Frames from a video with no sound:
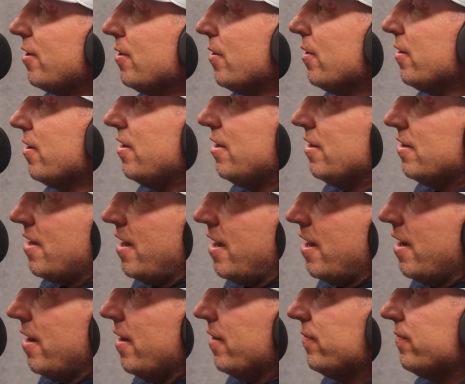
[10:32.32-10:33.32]
You only need to
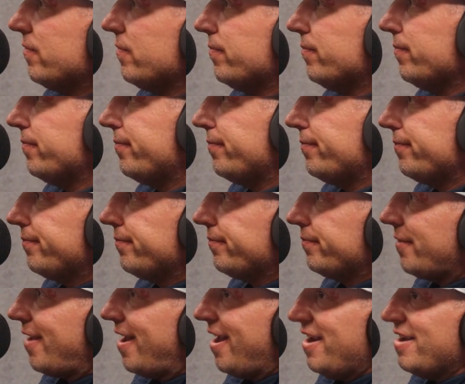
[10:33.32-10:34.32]
have
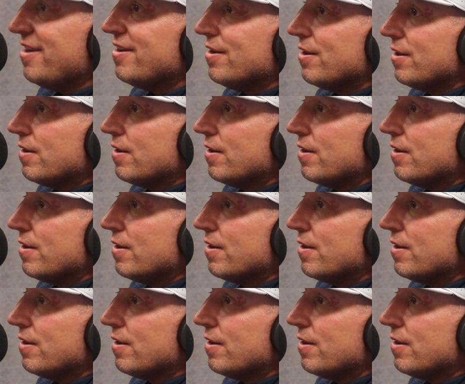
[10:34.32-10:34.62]
eight.